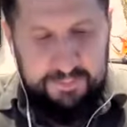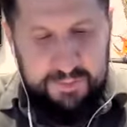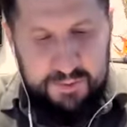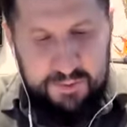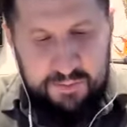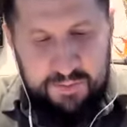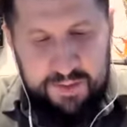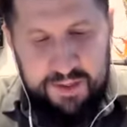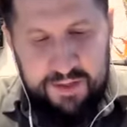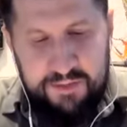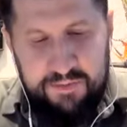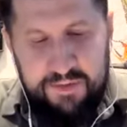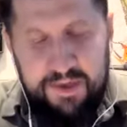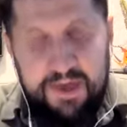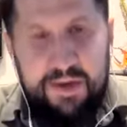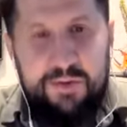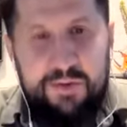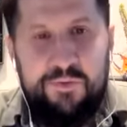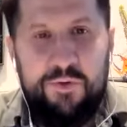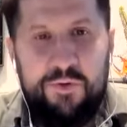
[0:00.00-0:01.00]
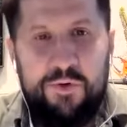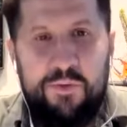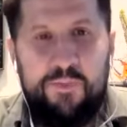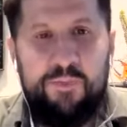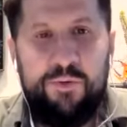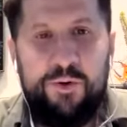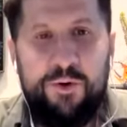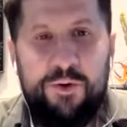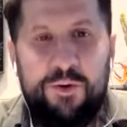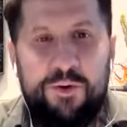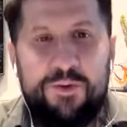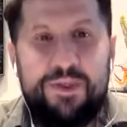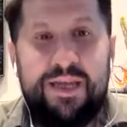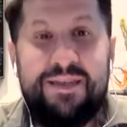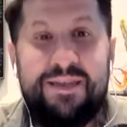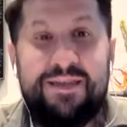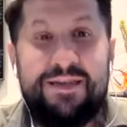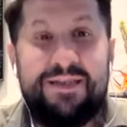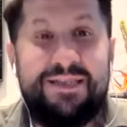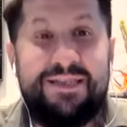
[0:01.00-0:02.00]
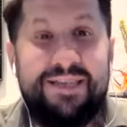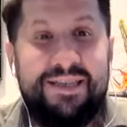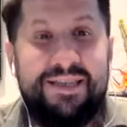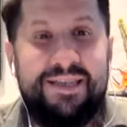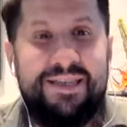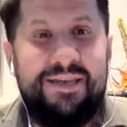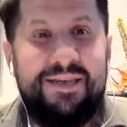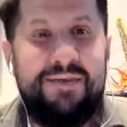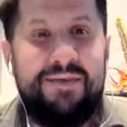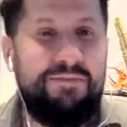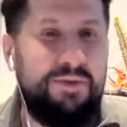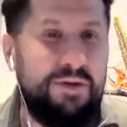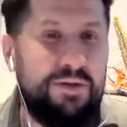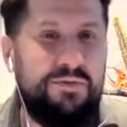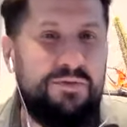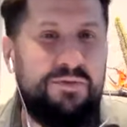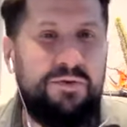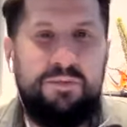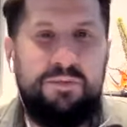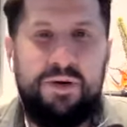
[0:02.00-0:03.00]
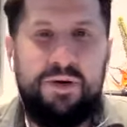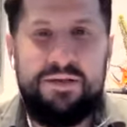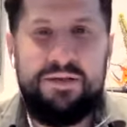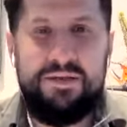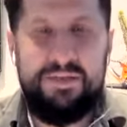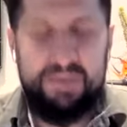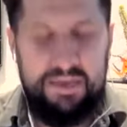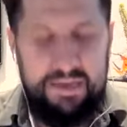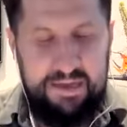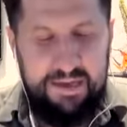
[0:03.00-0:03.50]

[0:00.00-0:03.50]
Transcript: to be away from all that the city wants from us,